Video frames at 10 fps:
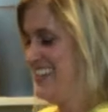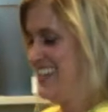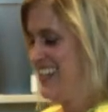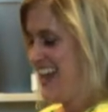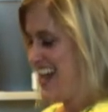
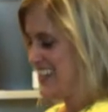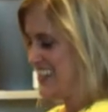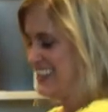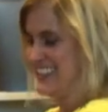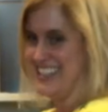And
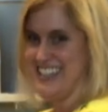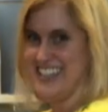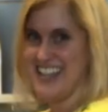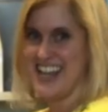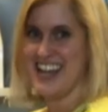
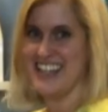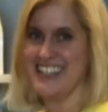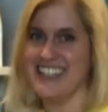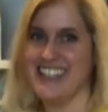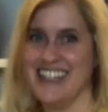lastly,
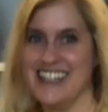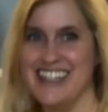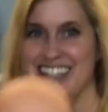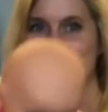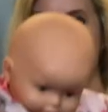
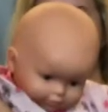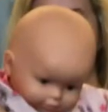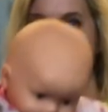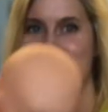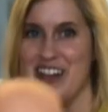in
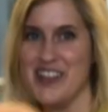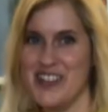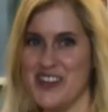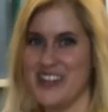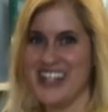and out
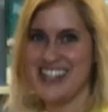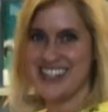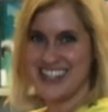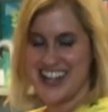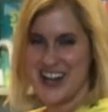the
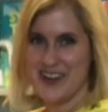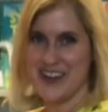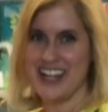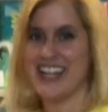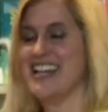window,
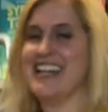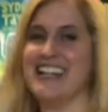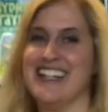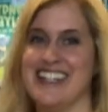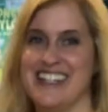
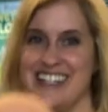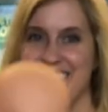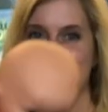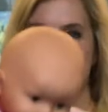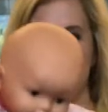
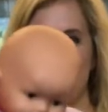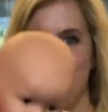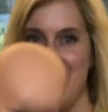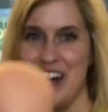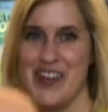in and
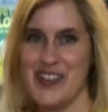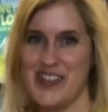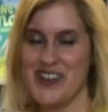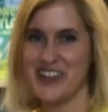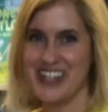out
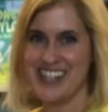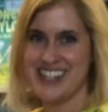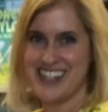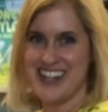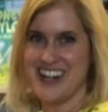the
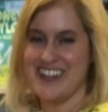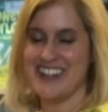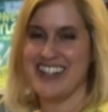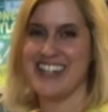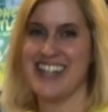window,
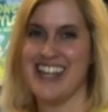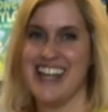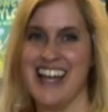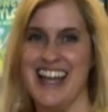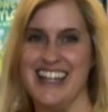
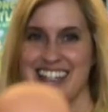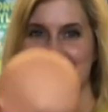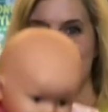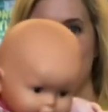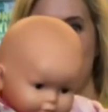
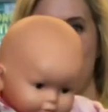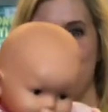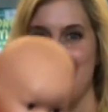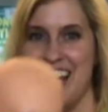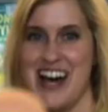in
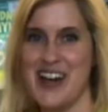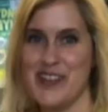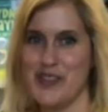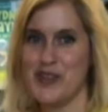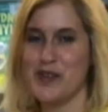and
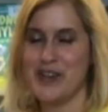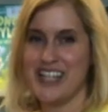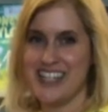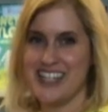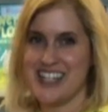out the
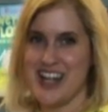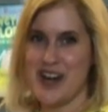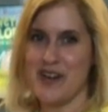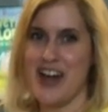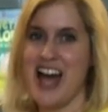
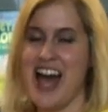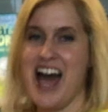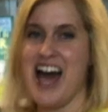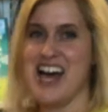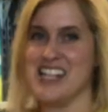window,
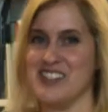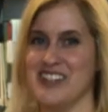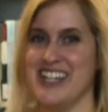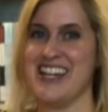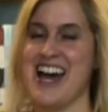as
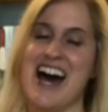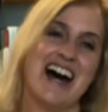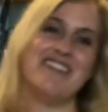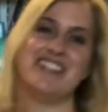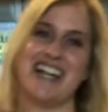we
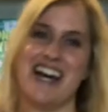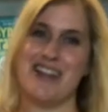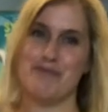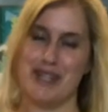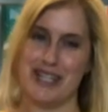have
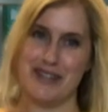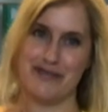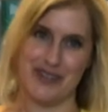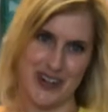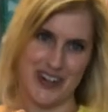done
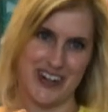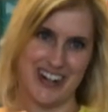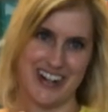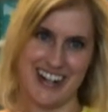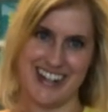
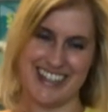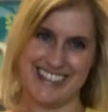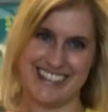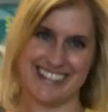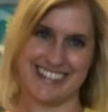before.
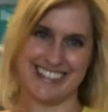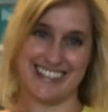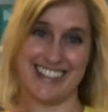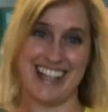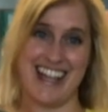
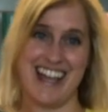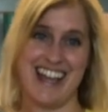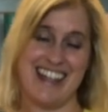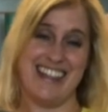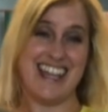
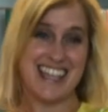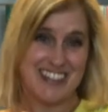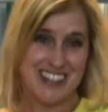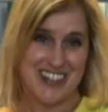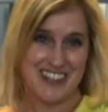Thank
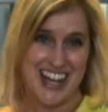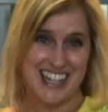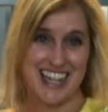you so much.